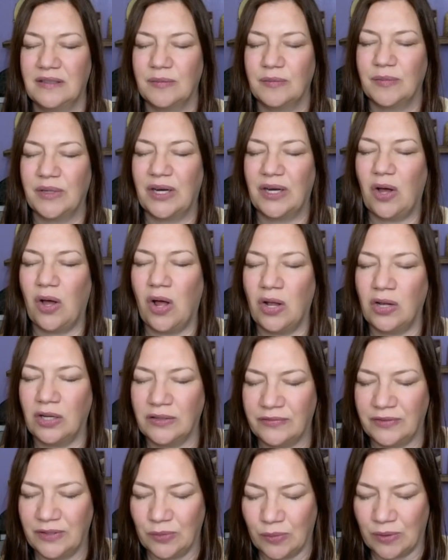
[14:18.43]
but all
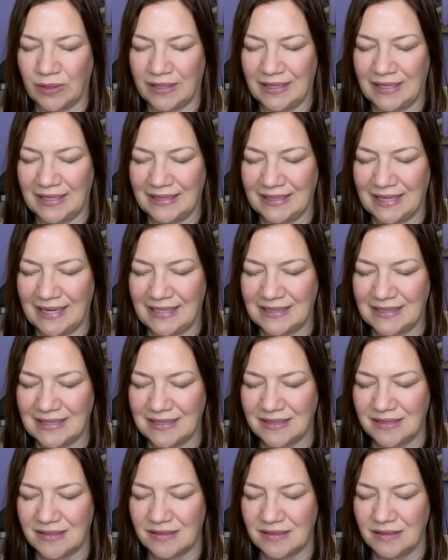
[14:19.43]
of you were in
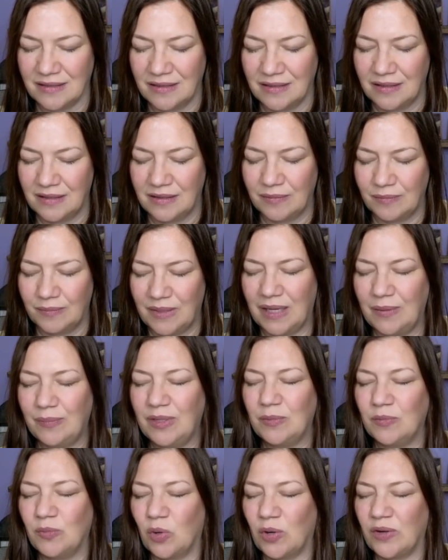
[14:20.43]
Atlantis, maybe
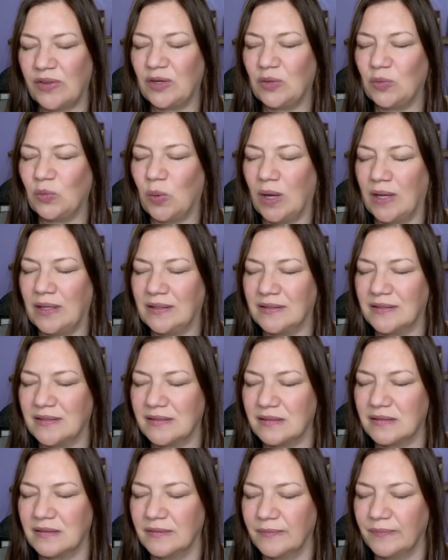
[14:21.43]
more than
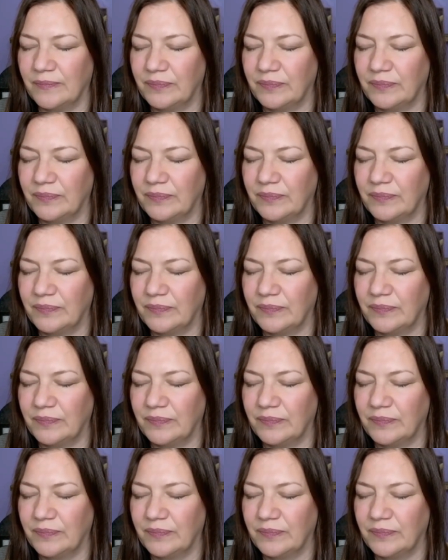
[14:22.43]
once,